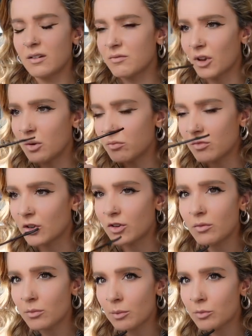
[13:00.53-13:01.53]
don't I
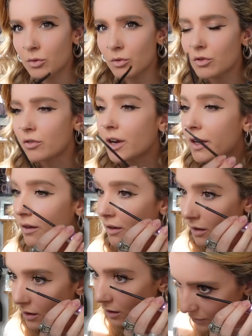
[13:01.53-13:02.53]
don't remember ordering.
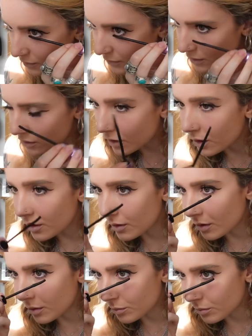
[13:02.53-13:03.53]
So
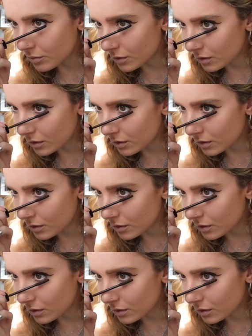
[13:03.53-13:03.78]
um,